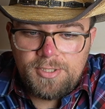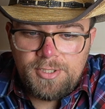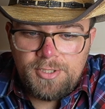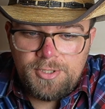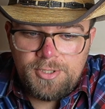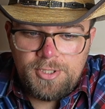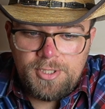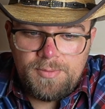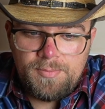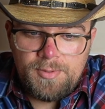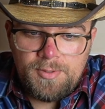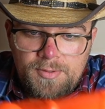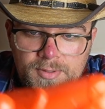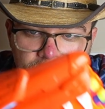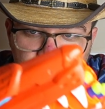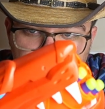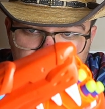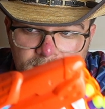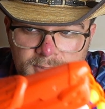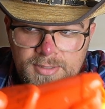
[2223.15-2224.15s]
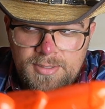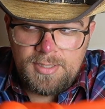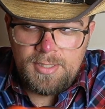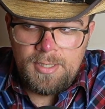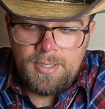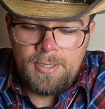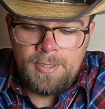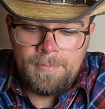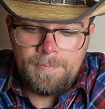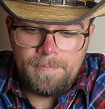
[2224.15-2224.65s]
cheaper than this.
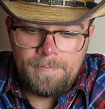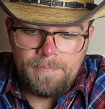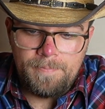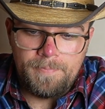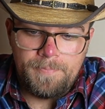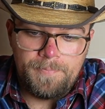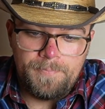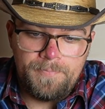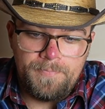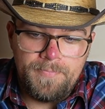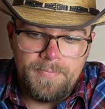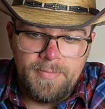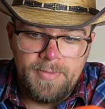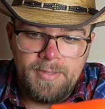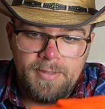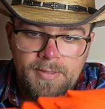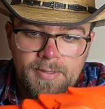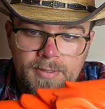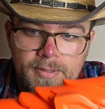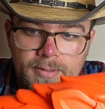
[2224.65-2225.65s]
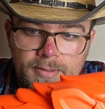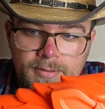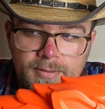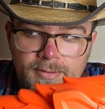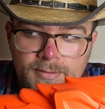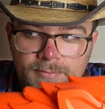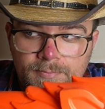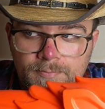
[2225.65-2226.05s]
And